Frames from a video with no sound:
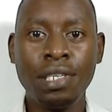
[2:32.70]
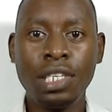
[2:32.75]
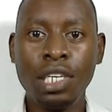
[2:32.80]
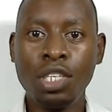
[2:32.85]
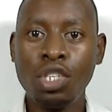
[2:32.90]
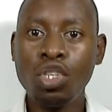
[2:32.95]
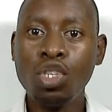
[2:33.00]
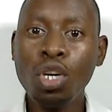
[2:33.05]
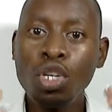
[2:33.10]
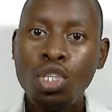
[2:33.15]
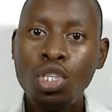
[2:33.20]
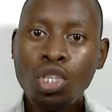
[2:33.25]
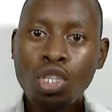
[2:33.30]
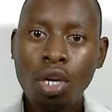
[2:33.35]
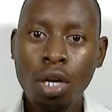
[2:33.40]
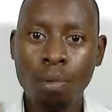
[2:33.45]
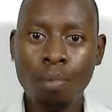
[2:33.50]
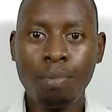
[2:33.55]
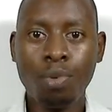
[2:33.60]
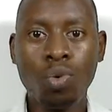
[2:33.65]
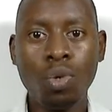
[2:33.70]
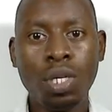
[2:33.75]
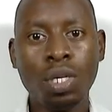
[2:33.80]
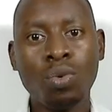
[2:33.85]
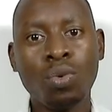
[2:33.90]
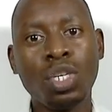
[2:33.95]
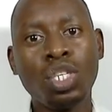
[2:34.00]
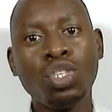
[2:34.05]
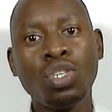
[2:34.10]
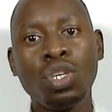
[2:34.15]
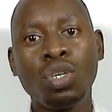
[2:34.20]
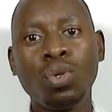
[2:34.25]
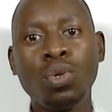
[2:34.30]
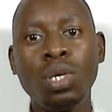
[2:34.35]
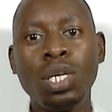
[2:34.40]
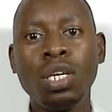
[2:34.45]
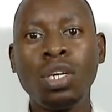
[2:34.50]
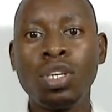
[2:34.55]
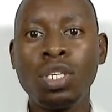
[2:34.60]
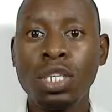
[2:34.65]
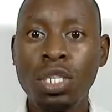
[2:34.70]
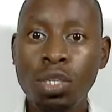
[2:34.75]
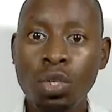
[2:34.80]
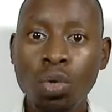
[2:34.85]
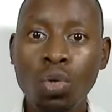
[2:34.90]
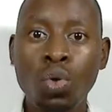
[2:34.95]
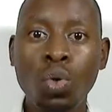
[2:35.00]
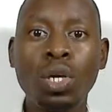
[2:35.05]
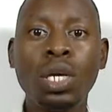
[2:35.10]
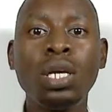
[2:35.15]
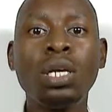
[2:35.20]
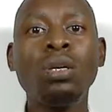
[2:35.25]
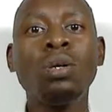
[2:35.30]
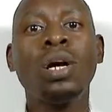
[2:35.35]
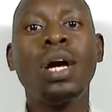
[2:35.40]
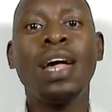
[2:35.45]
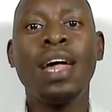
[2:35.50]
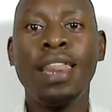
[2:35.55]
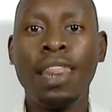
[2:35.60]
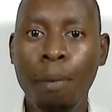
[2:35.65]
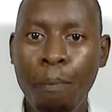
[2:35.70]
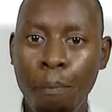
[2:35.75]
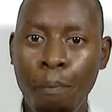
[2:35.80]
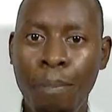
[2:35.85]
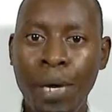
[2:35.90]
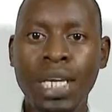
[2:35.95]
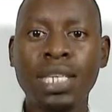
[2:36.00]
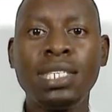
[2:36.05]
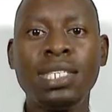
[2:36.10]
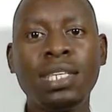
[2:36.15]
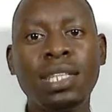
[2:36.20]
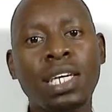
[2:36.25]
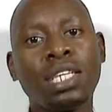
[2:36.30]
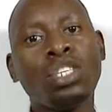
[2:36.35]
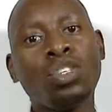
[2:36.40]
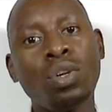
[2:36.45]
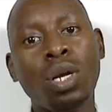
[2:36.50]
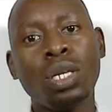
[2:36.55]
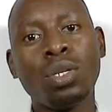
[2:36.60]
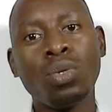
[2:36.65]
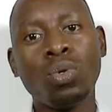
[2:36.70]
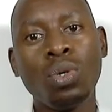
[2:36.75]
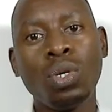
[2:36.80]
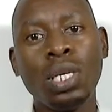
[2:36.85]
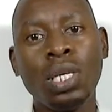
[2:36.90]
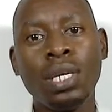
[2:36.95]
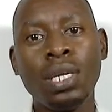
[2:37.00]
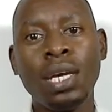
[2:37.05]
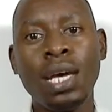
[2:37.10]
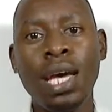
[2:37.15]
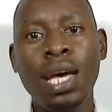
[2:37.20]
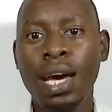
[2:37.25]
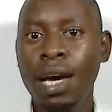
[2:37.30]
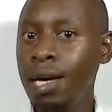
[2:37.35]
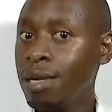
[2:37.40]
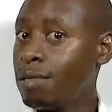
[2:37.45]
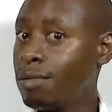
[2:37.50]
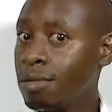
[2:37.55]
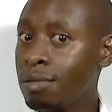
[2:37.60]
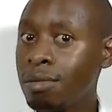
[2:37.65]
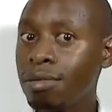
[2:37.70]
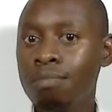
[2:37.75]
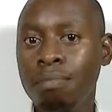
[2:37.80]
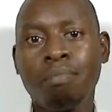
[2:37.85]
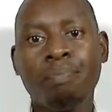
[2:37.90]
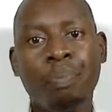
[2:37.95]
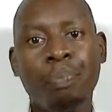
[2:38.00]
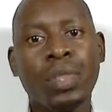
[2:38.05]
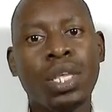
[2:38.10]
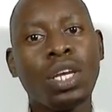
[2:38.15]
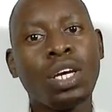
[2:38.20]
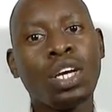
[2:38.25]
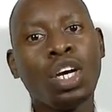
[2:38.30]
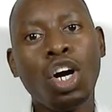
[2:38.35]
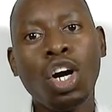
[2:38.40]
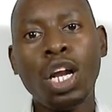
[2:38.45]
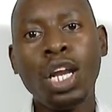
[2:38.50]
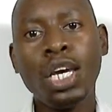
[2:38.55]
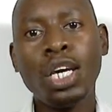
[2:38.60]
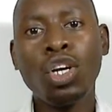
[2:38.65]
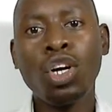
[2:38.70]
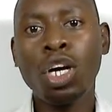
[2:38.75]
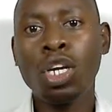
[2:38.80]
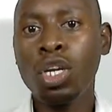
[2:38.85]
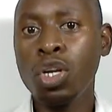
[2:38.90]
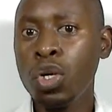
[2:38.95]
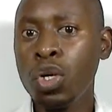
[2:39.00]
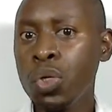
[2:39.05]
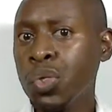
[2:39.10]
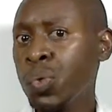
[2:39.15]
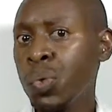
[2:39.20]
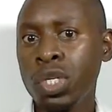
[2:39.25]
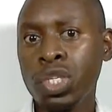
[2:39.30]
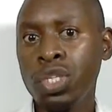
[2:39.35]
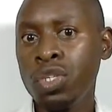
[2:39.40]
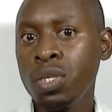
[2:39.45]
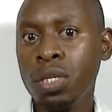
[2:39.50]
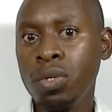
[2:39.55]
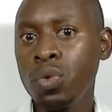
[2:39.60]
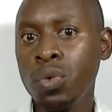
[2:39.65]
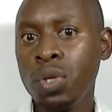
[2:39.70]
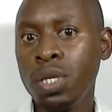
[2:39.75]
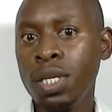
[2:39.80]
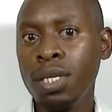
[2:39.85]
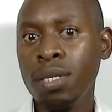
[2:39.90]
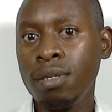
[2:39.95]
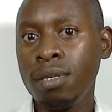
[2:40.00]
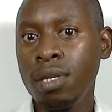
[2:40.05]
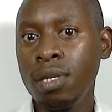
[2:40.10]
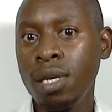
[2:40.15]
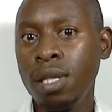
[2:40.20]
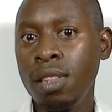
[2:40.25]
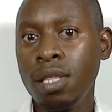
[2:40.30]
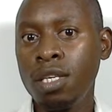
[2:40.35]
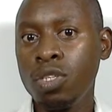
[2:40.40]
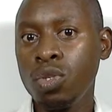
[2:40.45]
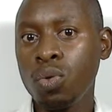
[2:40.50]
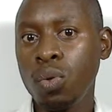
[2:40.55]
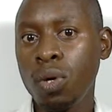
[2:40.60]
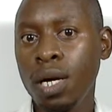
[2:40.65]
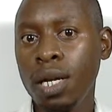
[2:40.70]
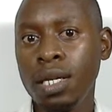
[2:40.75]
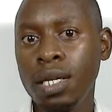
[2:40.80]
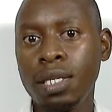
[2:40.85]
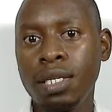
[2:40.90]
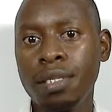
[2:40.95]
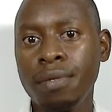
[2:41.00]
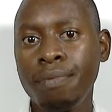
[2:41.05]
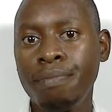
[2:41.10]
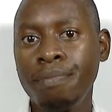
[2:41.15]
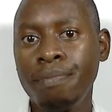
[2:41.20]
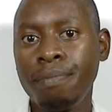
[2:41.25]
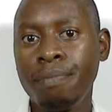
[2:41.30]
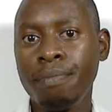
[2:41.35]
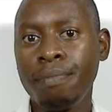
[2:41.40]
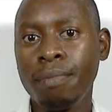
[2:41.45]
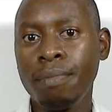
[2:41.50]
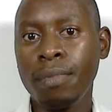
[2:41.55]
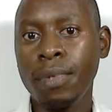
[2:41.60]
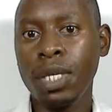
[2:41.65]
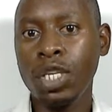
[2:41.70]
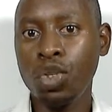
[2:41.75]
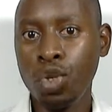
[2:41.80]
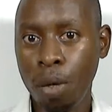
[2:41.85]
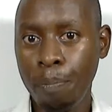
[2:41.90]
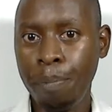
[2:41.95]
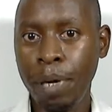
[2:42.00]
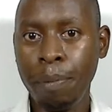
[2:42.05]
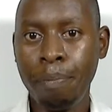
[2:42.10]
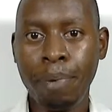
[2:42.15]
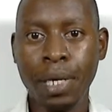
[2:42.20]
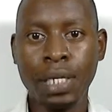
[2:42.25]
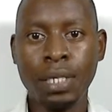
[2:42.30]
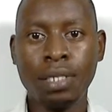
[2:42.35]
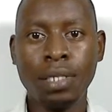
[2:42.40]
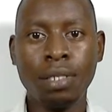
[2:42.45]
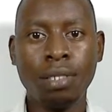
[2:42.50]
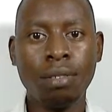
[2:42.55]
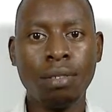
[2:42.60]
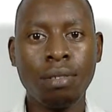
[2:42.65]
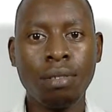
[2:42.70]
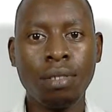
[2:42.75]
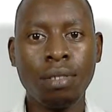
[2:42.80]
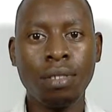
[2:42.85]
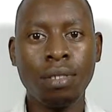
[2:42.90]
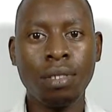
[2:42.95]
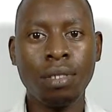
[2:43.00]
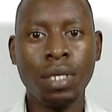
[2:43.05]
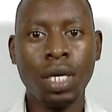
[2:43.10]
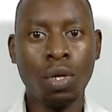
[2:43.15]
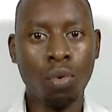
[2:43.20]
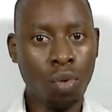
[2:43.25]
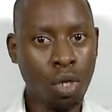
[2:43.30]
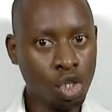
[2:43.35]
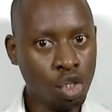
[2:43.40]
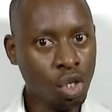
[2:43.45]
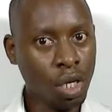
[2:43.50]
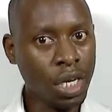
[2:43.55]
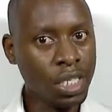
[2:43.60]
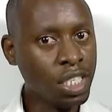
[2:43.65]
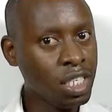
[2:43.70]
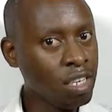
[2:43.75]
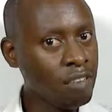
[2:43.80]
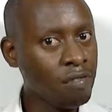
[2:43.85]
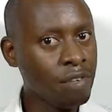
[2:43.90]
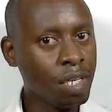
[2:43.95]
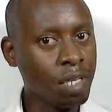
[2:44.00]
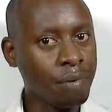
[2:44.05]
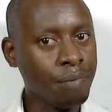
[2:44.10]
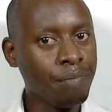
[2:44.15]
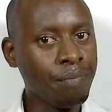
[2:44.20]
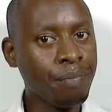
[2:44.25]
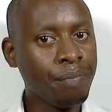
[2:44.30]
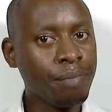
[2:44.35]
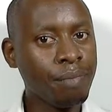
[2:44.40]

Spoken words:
Just don't stop doing what you're doing. Continue doing the best that you are doing. And only God knows what you're doing in this world, your purpose, and what you're achieving,